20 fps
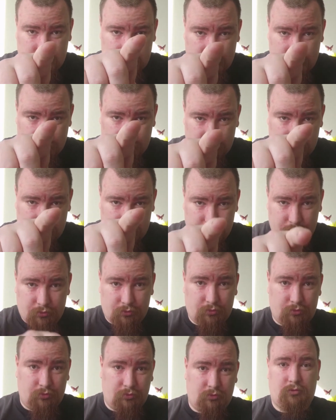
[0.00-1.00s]
You
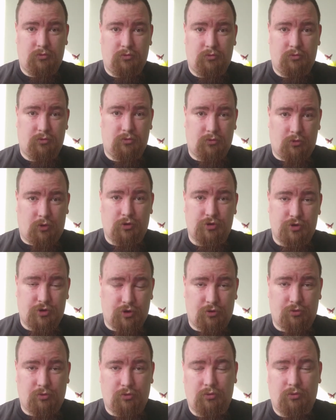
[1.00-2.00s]

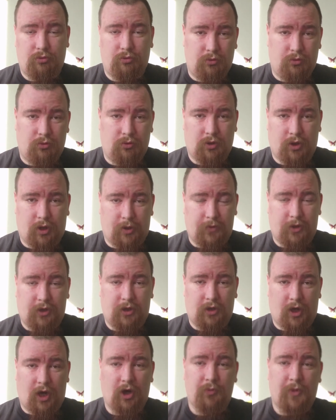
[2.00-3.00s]
also. I
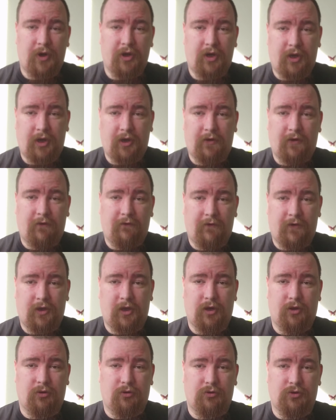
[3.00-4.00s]
mean, how many
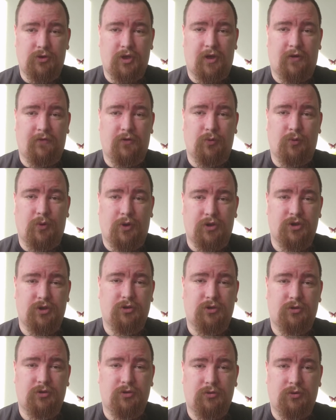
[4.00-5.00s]
videos have you
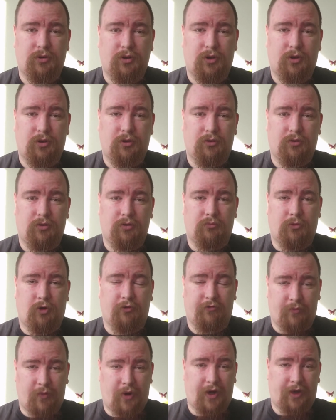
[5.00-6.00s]
watched
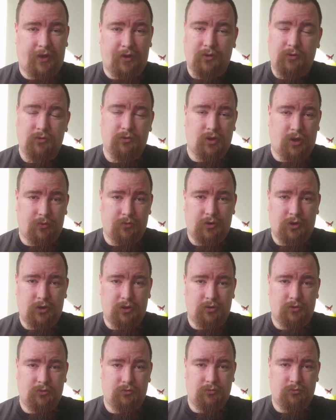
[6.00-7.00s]
of mine? I
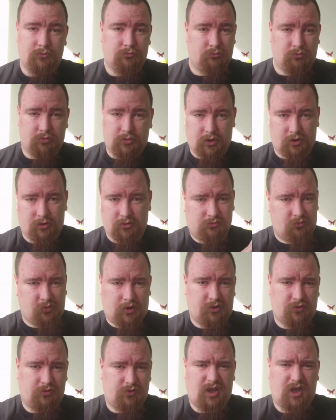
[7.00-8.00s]
mean,
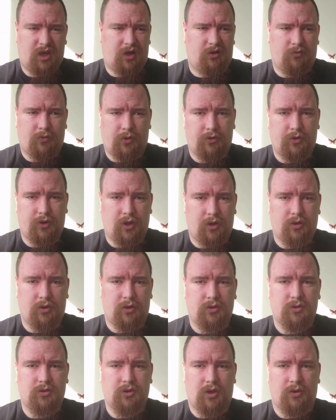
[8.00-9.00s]
I don't care about the
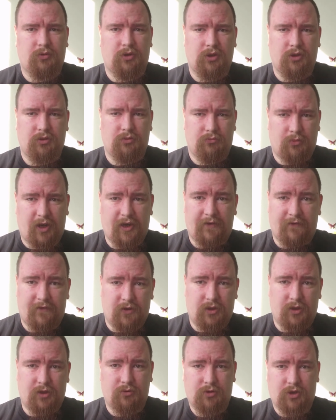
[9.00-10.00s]
others. I mean, my
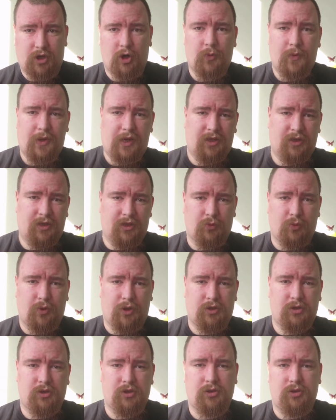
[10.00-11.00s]
videos. How many did you
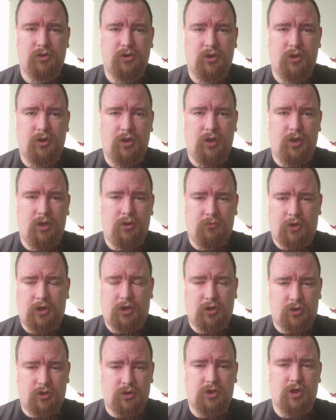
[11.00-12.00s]
watch?
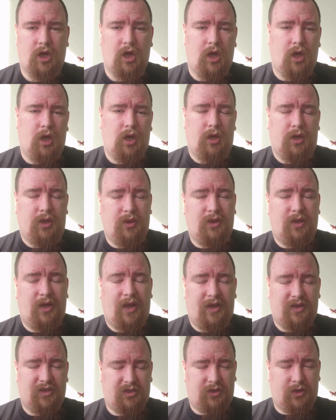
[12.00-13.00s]
Because in the
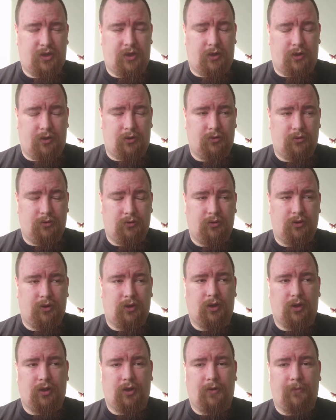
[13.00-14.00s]
last year,
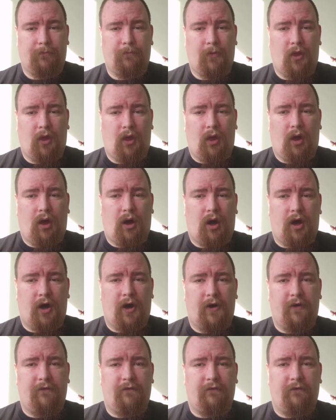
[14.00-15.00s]

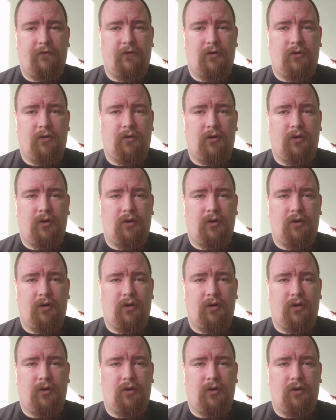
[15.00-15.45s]
I've